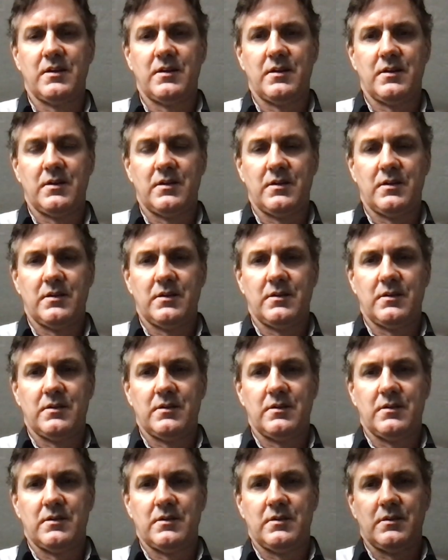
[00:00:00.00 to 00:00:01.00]

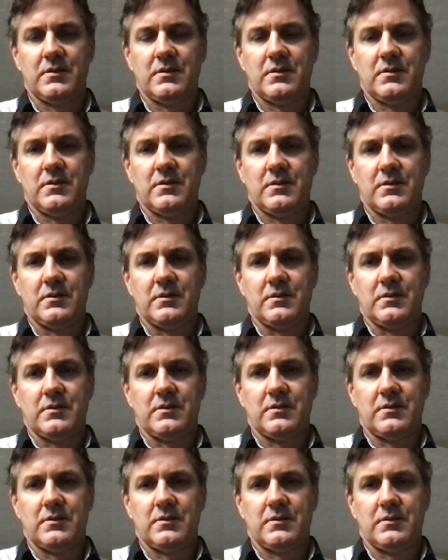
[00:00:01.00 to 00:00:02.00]

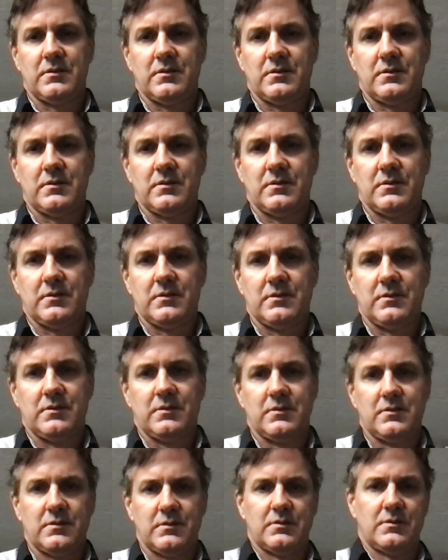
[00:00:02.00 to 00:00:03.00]

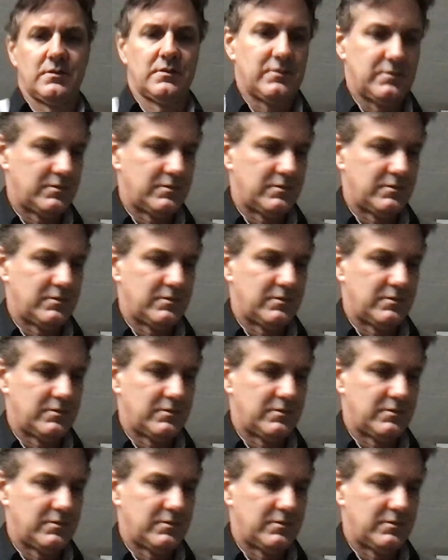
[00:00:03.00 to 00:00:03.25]
(no one is talking)